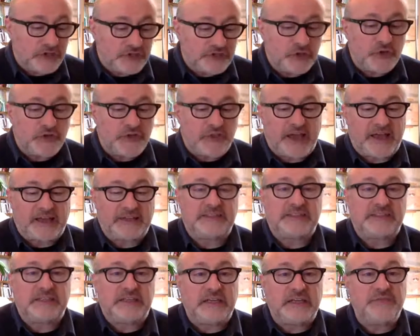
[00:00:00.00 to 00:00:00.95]
so
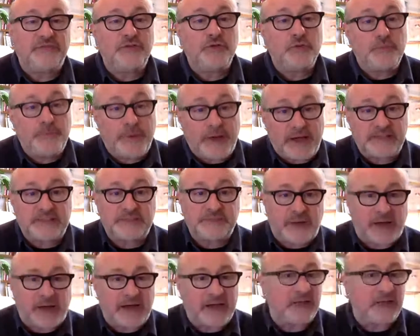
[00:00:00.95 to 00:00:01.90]
that if you
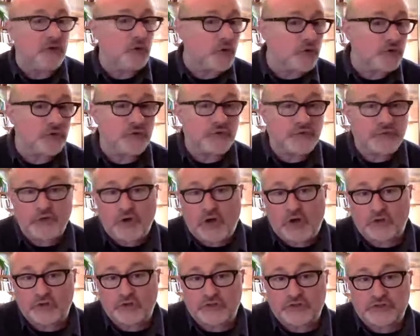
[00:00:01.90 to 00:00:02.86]
pass by north of
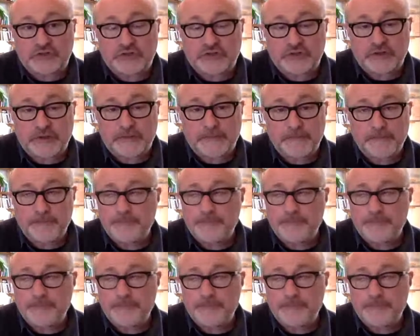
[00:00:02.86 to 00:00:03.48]
France,